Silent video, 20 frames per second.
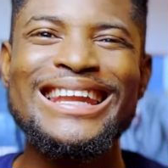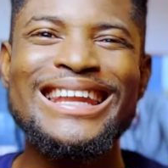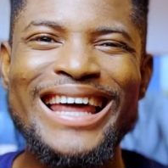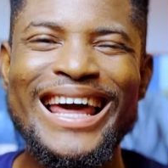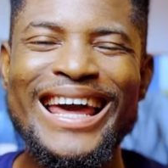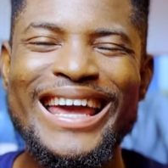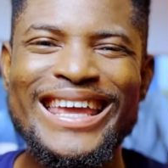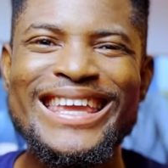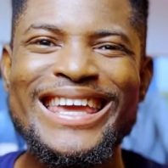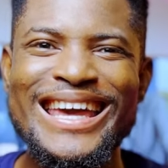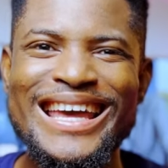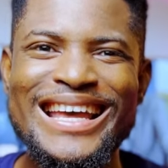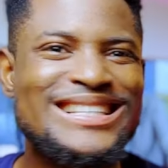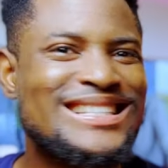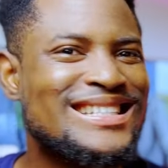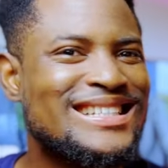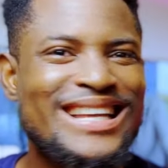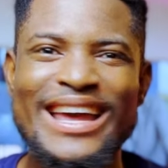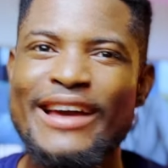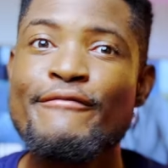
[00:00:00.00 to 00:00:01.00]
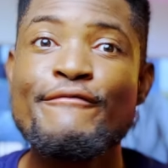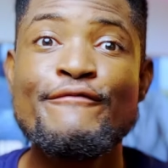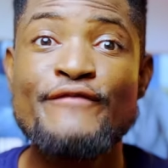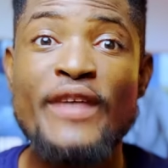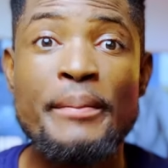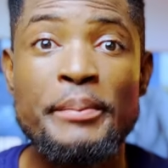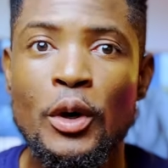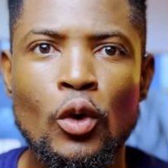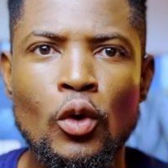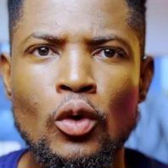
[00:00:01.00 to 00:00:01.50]
Like, yes. And
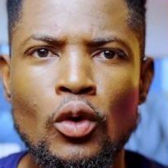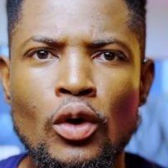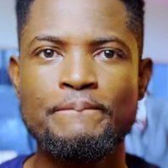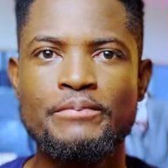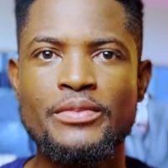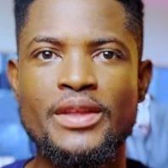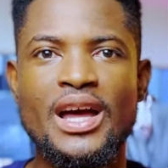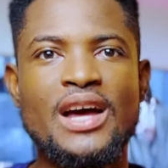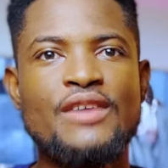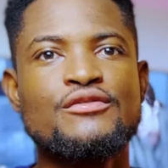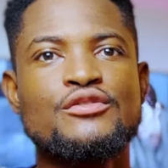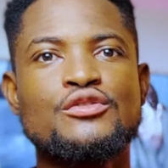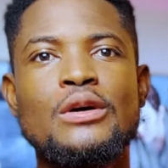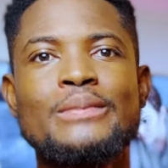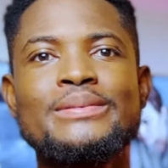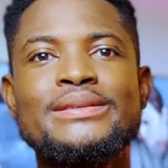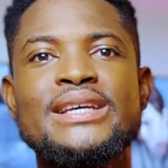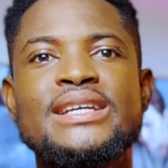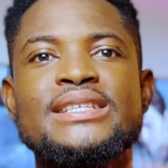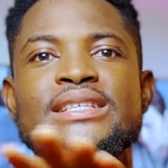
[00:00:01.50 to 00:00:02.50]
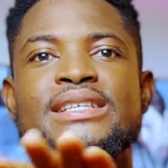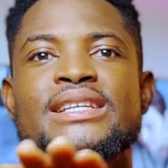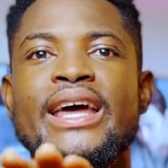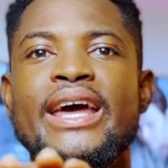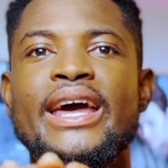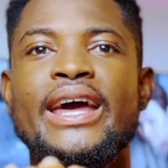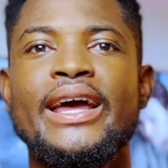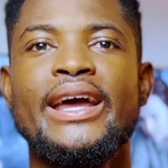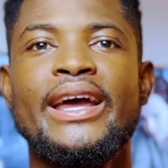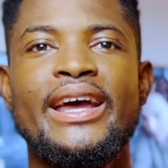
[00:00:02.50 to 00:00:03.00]
from home, I've stopped texting
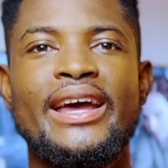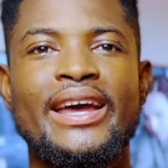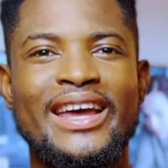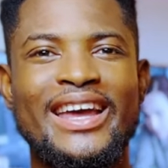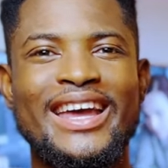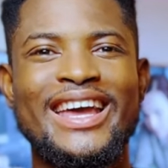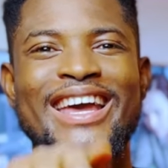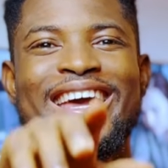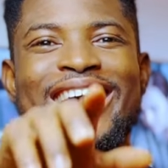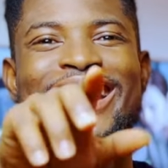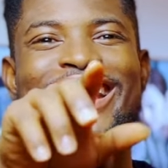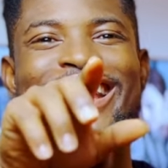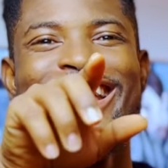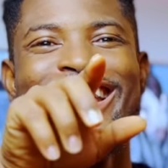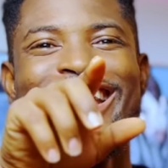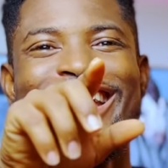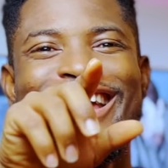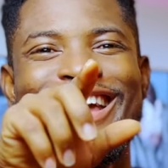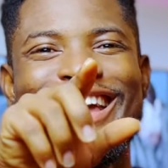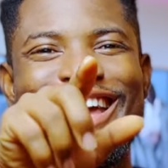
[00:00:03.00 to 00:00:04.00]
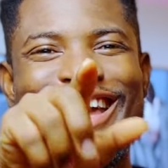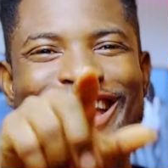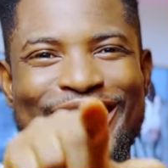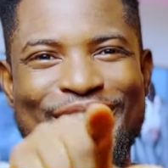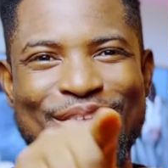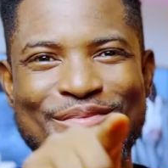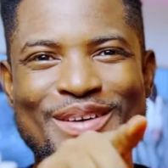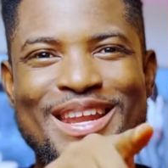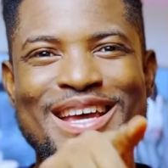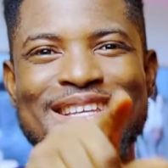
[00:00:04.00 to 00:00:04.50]
her.
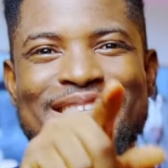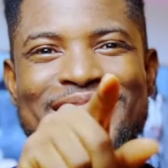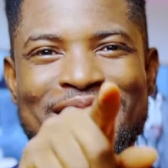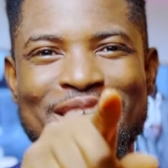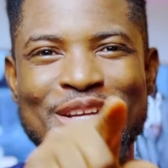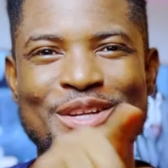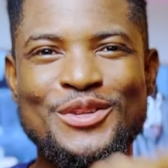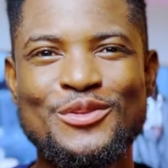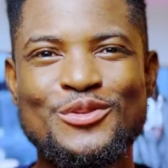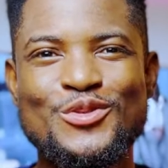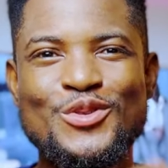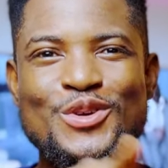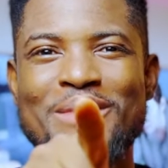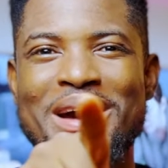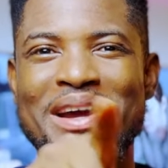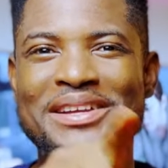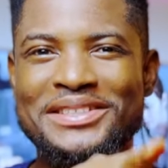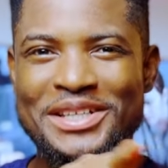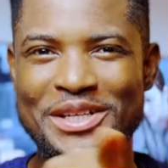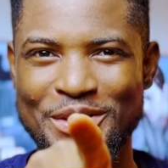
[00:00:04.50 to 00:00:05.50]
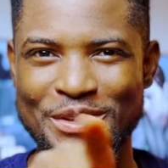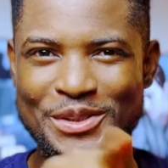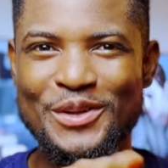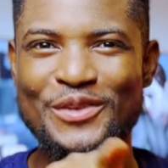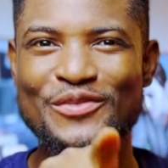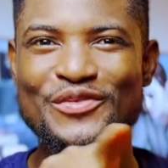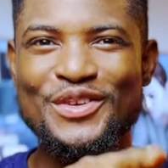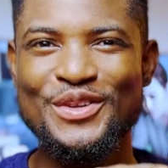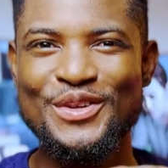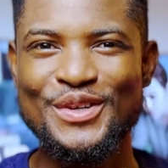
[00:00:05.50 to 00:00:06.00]
And when I started doing my TikTok
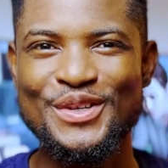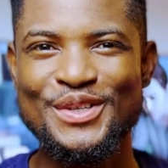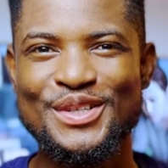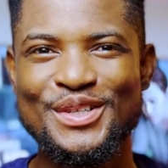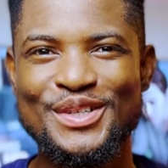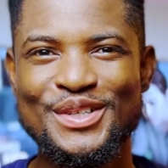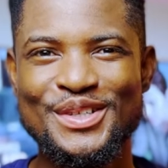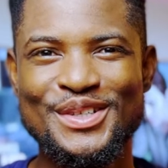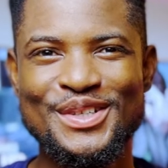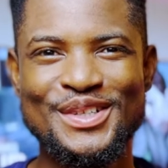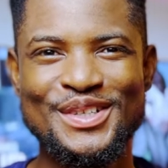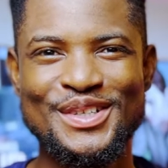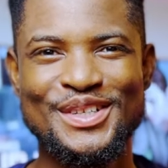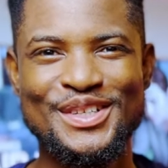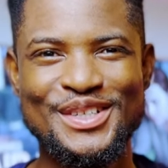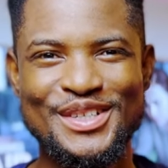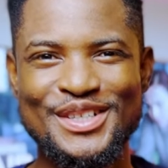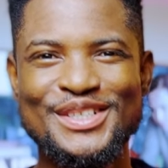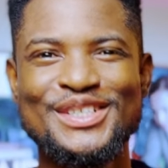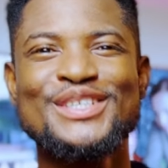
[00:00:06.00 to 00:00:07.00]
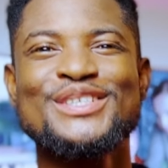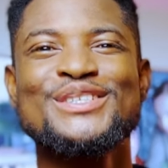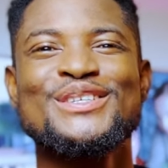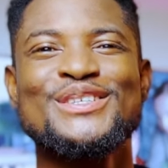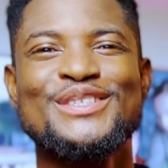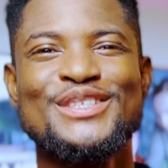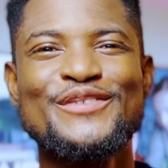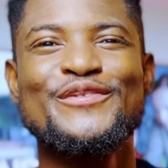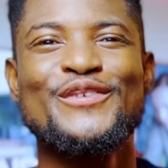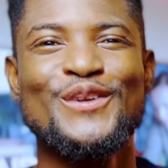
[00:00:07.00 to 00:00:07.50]
videos,
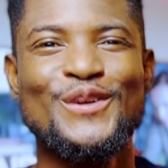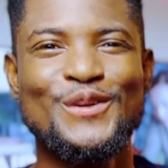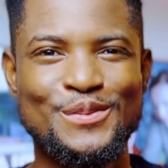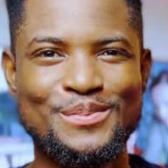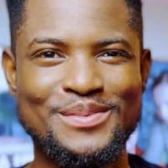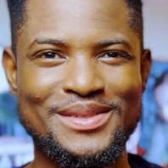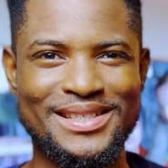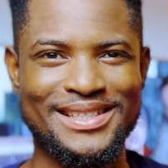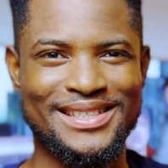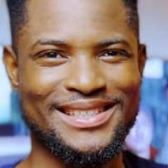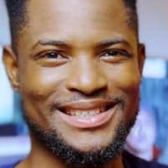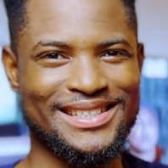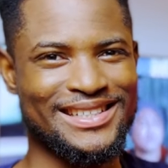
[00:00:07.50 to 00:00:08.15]
she followed me.